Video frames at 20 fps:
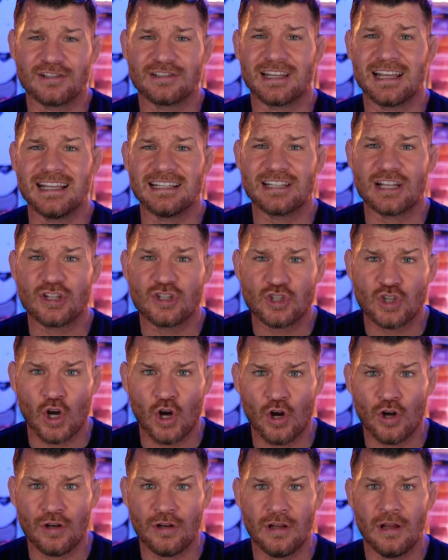is a
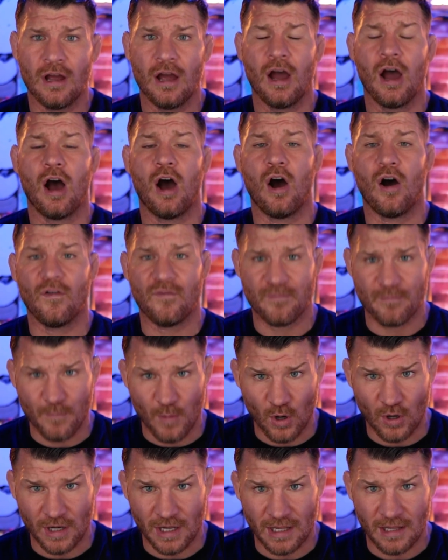ton of
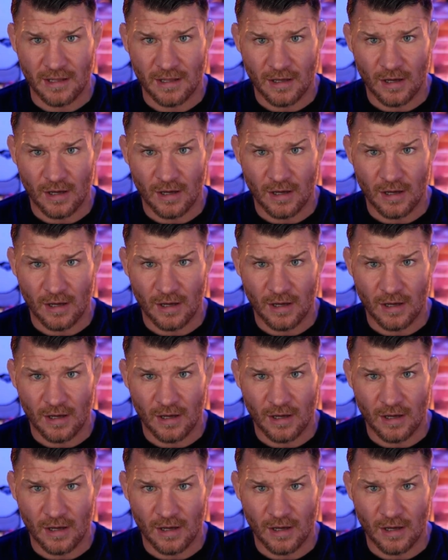money.